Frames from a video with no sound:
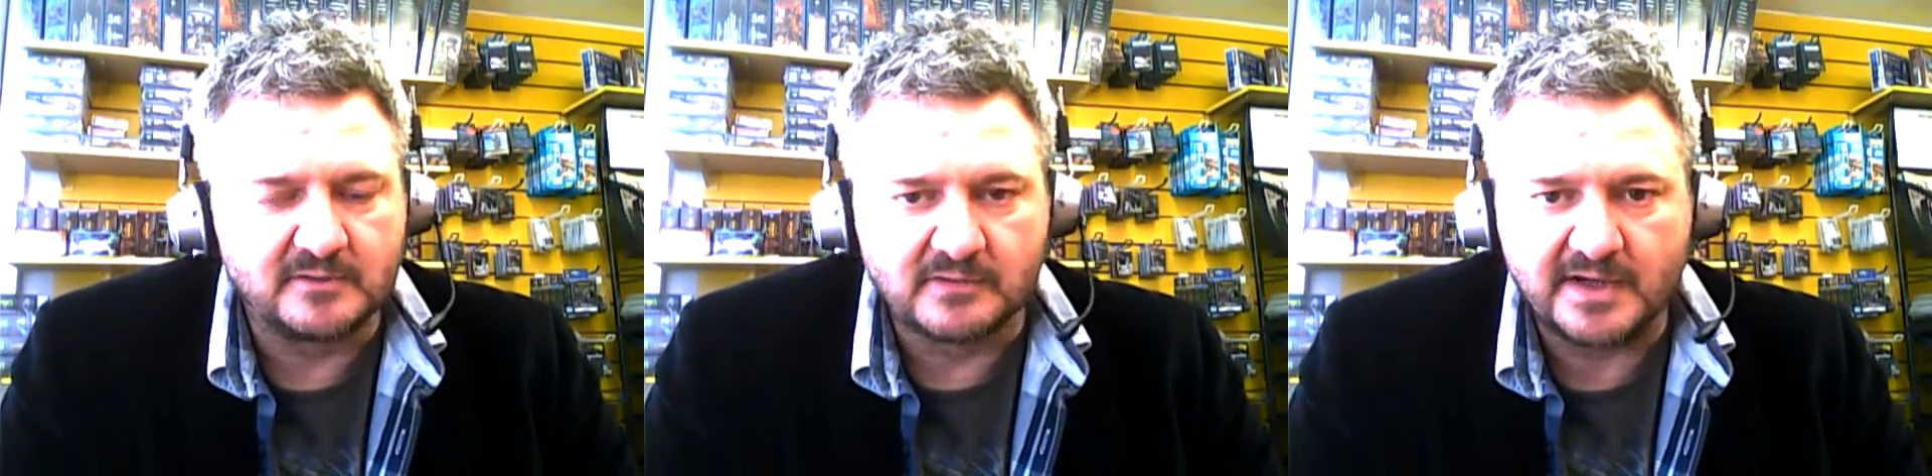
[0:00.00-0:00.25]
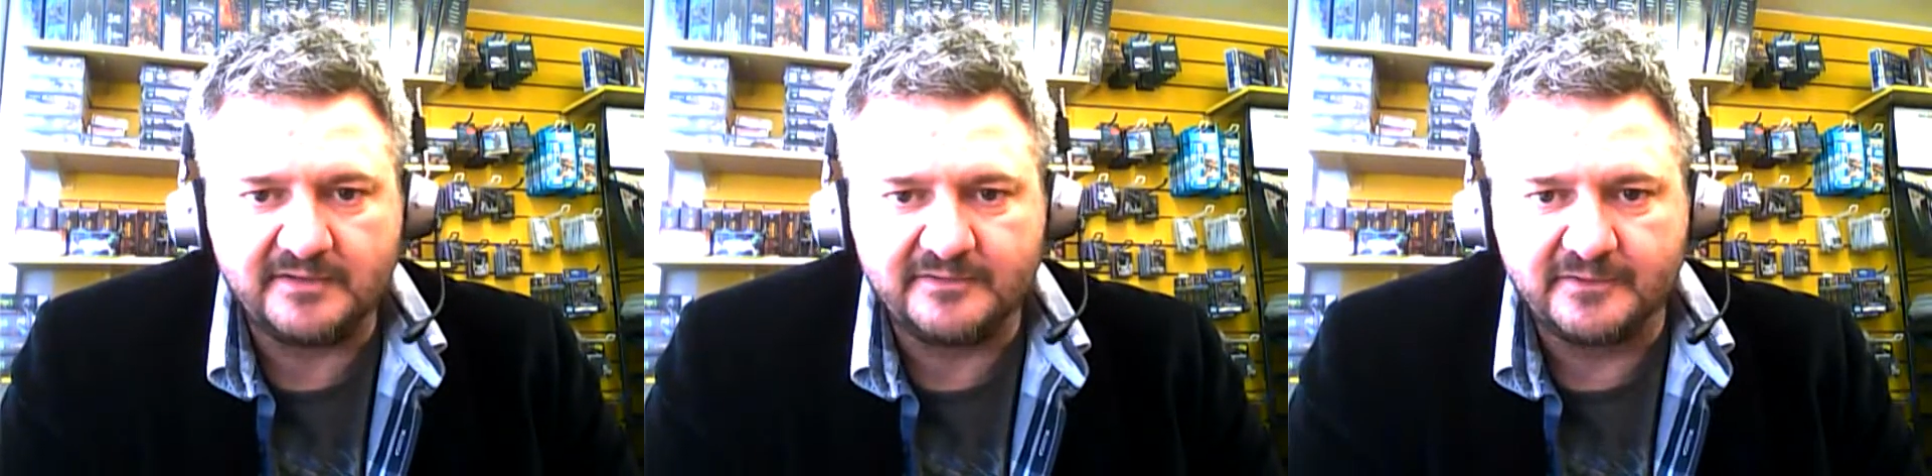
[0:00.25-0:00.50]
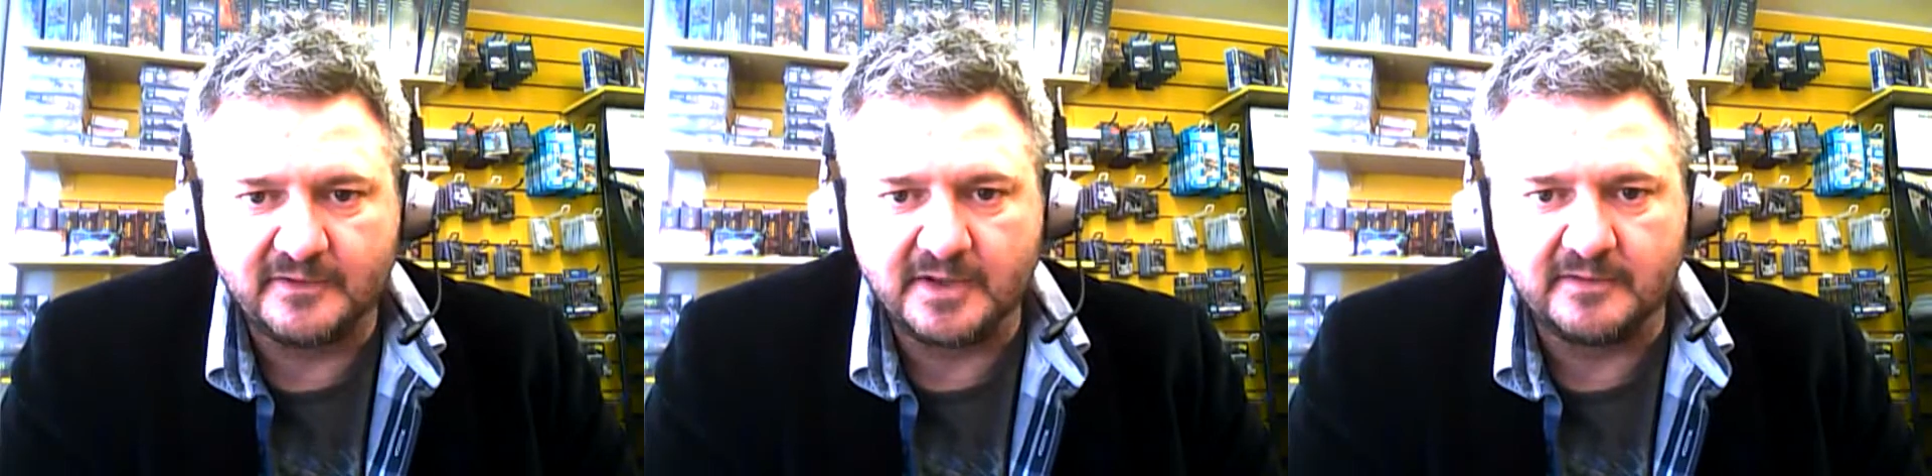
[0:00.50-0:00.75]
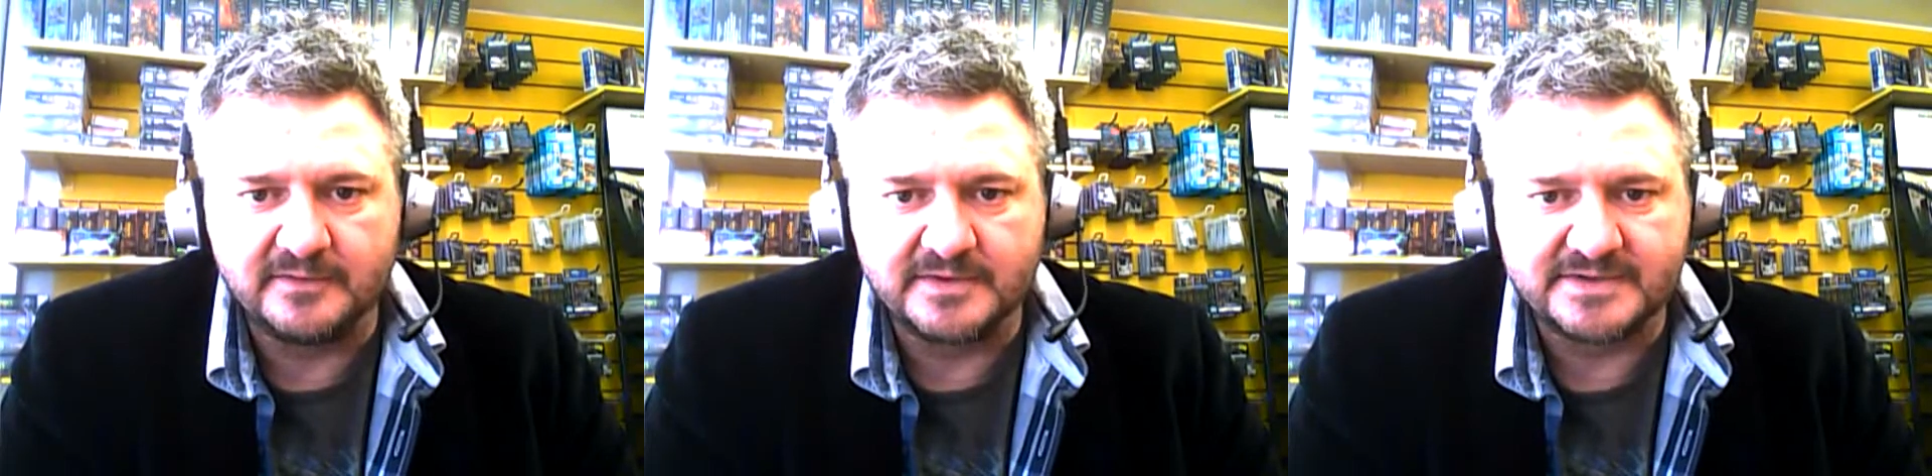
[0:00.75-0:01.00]
great fun
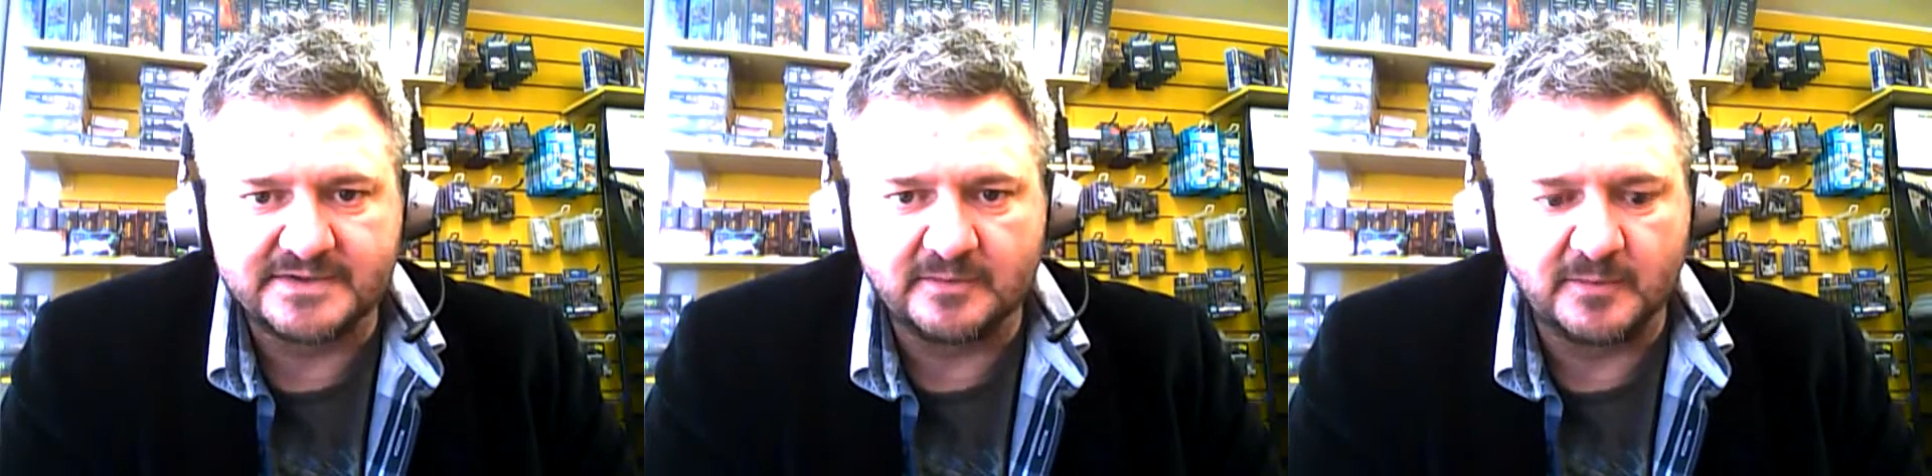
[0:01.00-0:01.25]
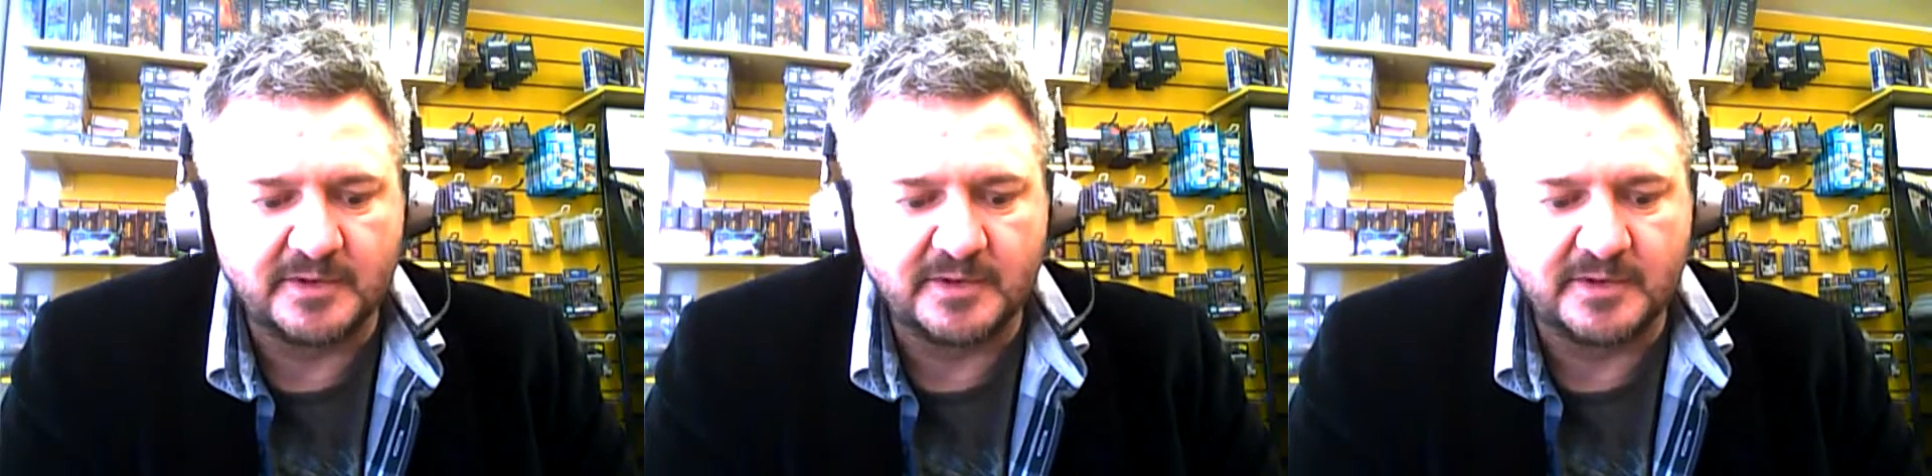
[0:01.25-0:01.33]
over the summer.